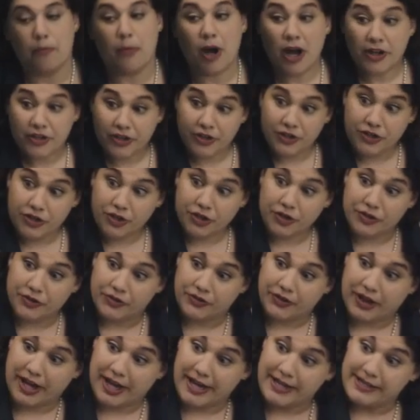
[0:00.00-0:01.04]
Modern
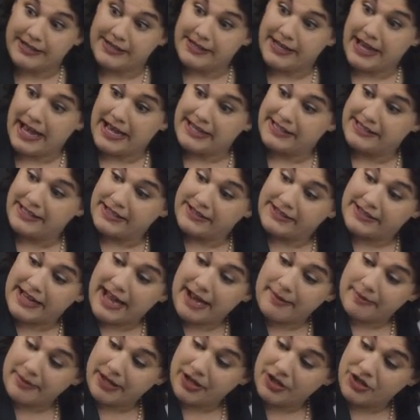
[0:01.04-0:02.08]
neuroscience has
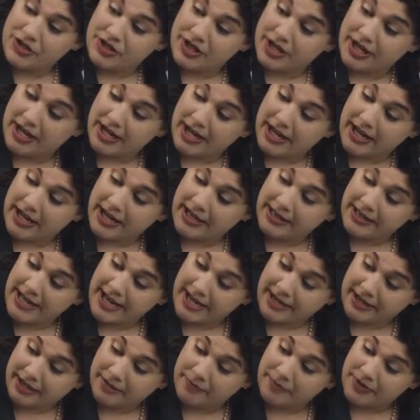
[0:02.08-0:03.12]
established a
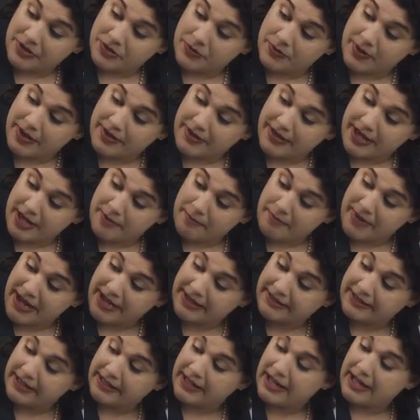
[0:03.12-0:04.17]
link between the
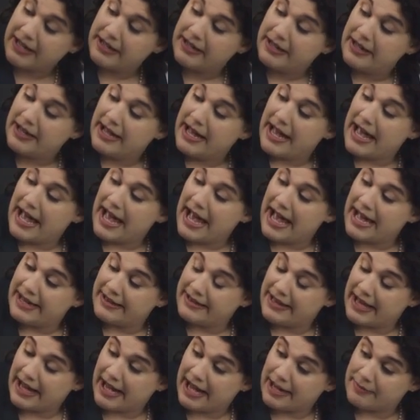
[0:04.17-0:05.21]
amygdala
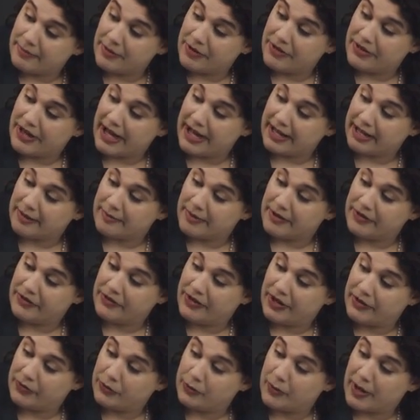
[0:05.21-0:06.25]
and the
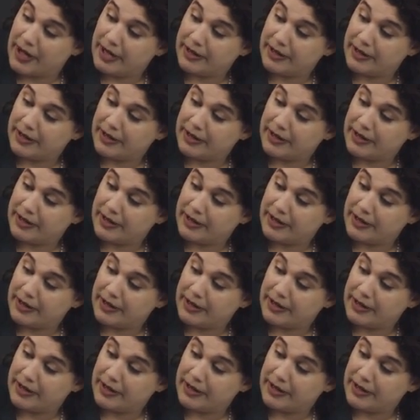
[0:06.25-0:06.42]
hypothalamus as